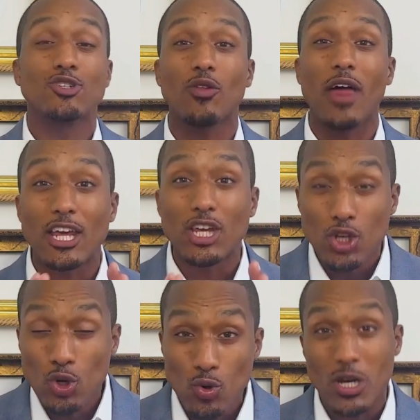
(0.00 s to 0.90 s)
so that
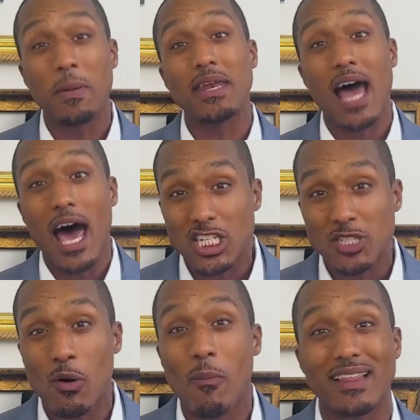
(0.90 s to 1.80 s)
you could be
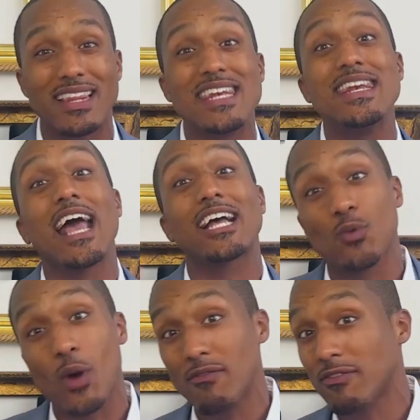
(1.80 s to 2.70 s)
knowledgeable about the
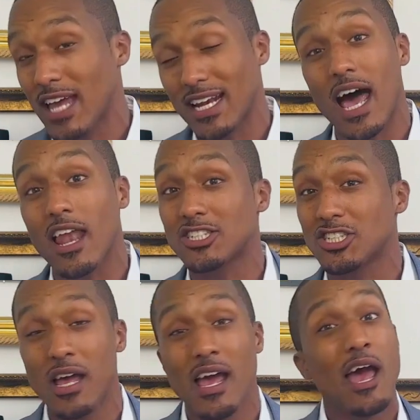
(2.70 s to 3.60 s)
next wave of
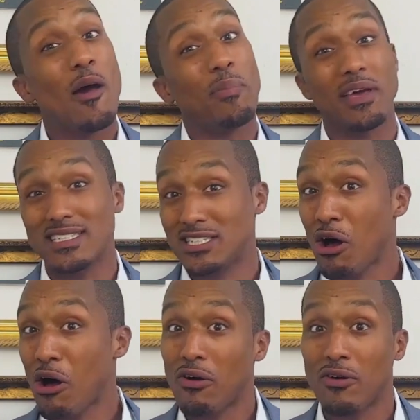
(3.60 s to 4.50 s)
technology because
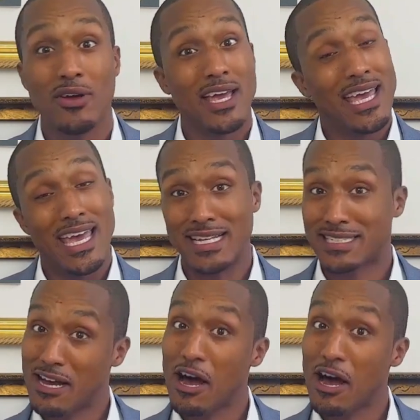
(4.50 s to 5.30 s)
y'all, it's